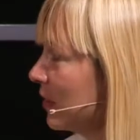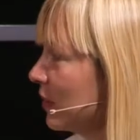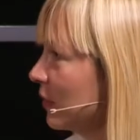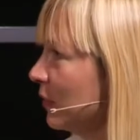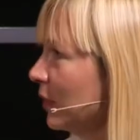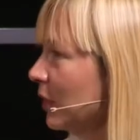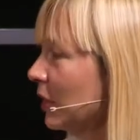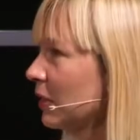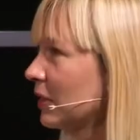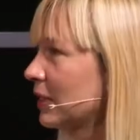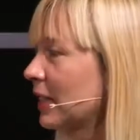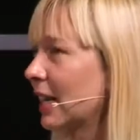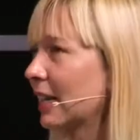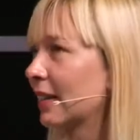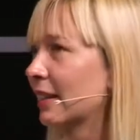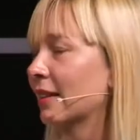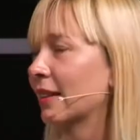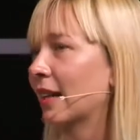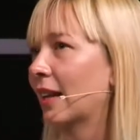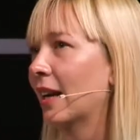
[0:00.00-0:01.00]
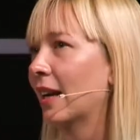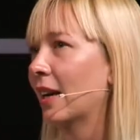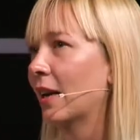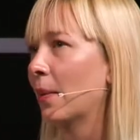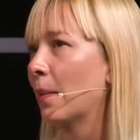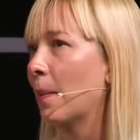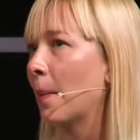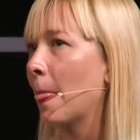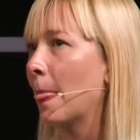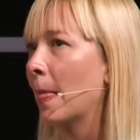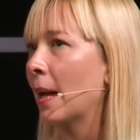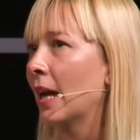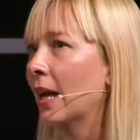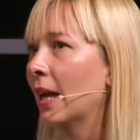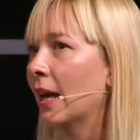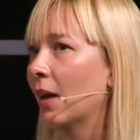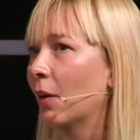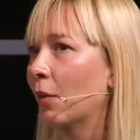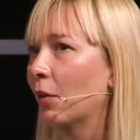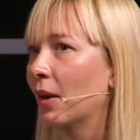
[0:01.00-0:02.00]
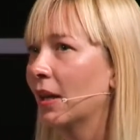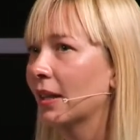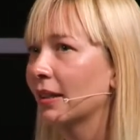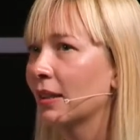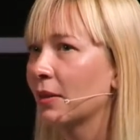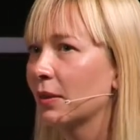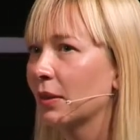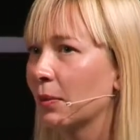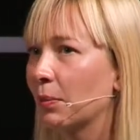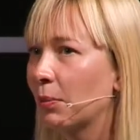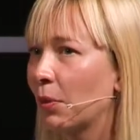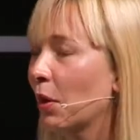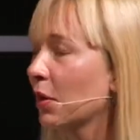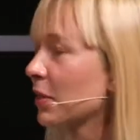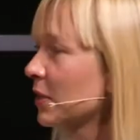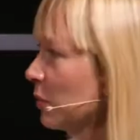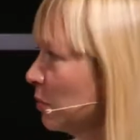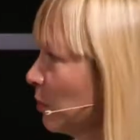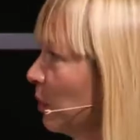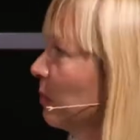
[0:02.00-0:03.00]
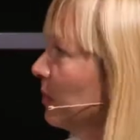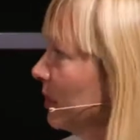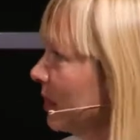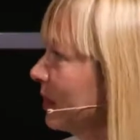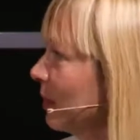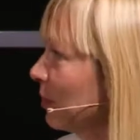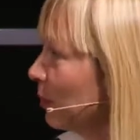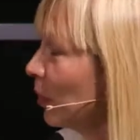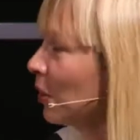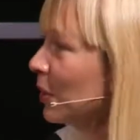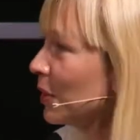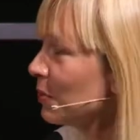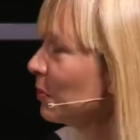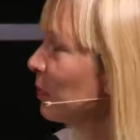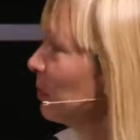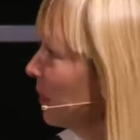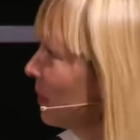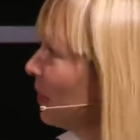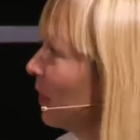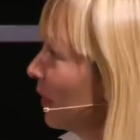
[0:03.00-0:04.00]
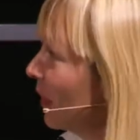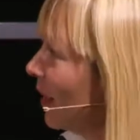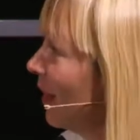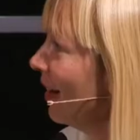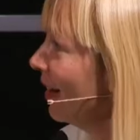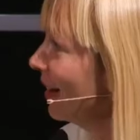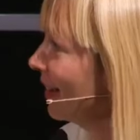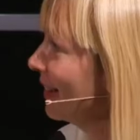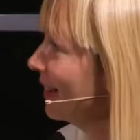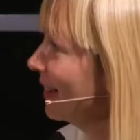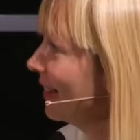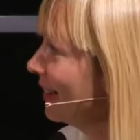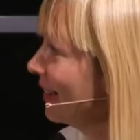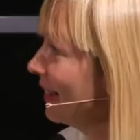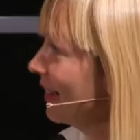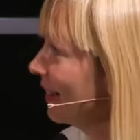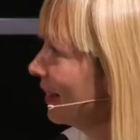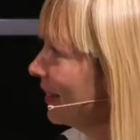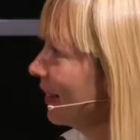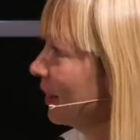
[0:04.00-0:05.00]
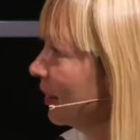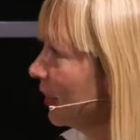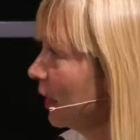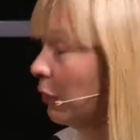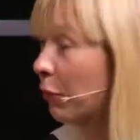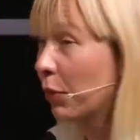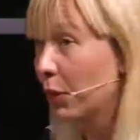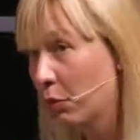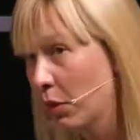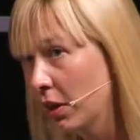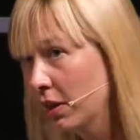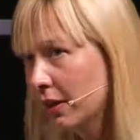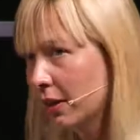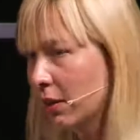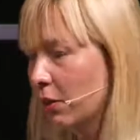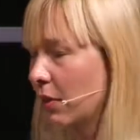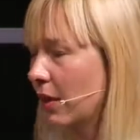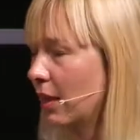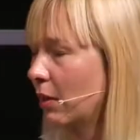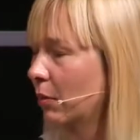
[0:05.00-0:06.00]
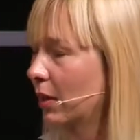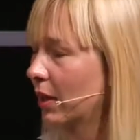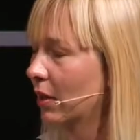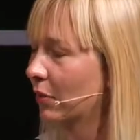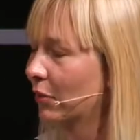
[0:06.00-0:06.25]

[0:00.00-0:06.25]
this field, and well, the progress will be very hard if we want to go that way.